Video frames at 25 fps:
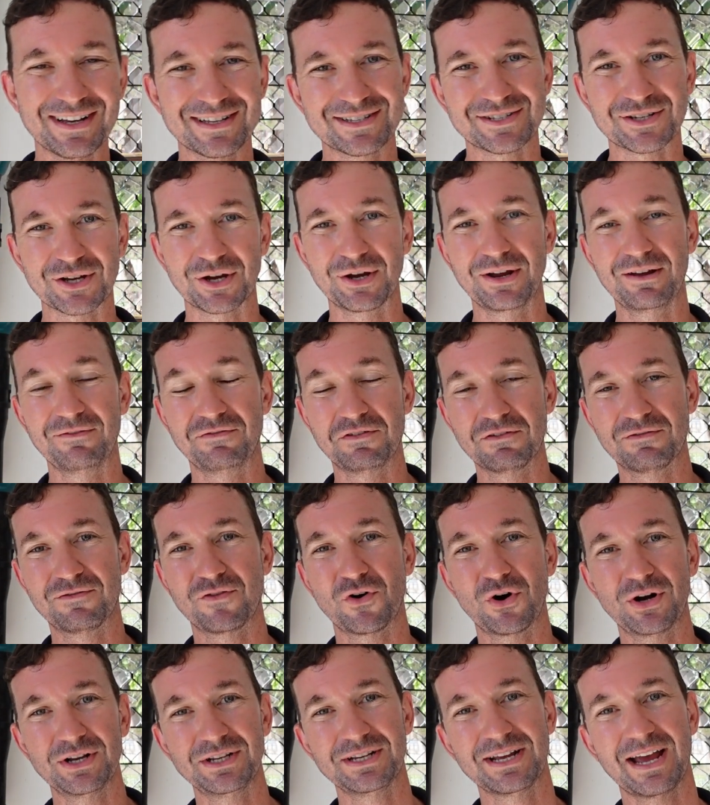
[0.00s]
so if you
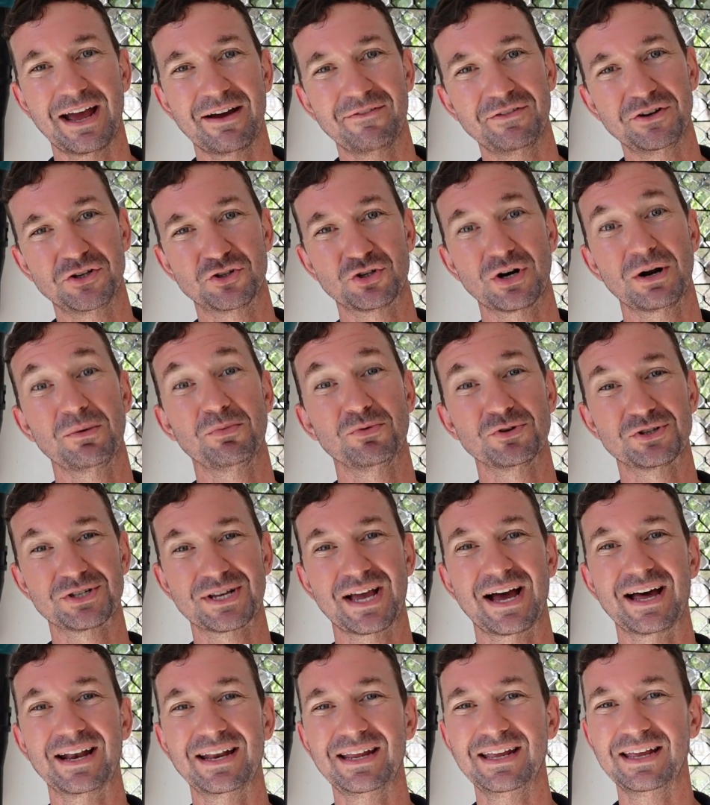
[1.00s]
find you're having troubles
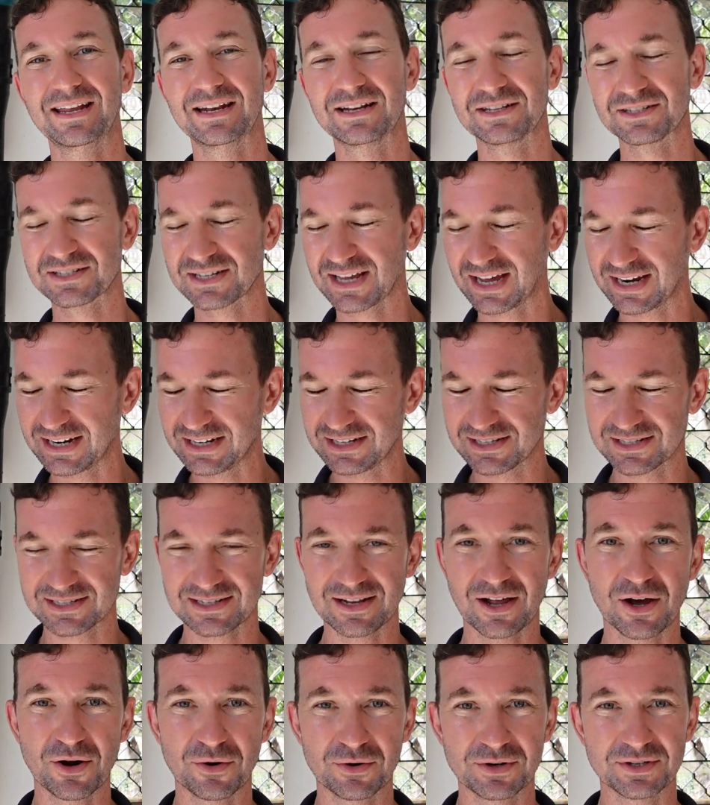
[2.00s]
cutting and it's cutting
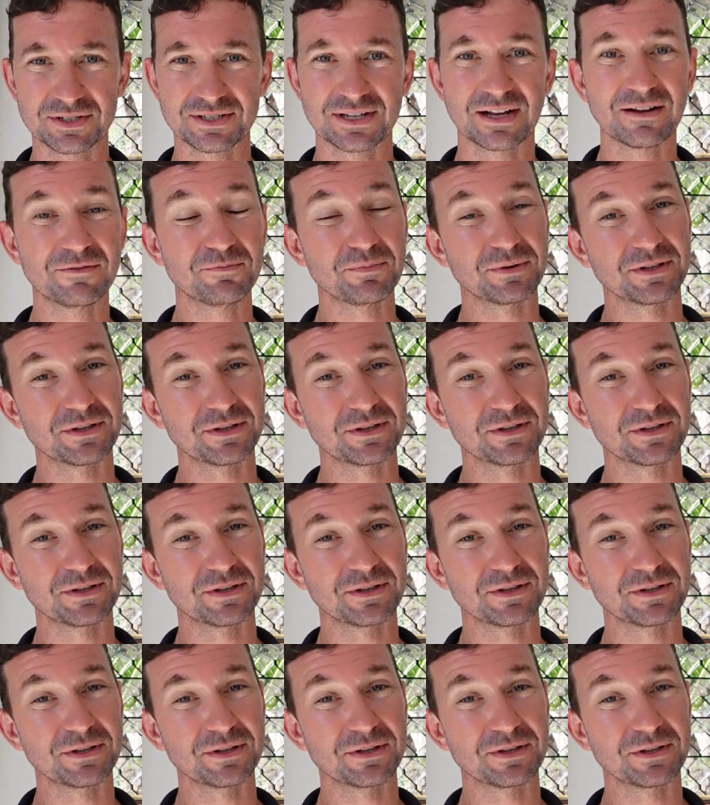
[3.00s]
slower and stuff,